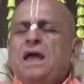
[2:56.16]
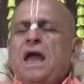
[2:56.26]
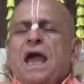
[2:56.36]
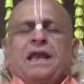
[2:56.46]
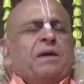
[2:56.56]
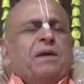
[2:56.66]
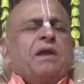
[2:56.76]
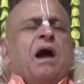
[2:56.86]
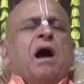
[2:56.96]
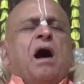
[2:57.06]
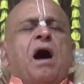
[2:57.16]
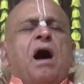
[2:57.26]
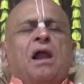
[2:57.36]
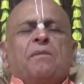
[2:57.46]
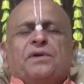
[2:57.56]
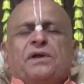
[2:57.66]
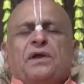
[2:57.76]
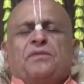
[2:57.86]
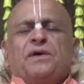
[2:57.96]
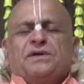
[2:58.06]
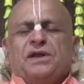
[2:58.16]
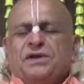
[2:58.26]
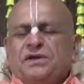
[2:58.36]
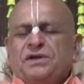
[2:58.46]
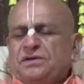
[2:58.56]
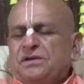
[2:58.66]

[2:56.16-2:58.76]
and given all material facilities.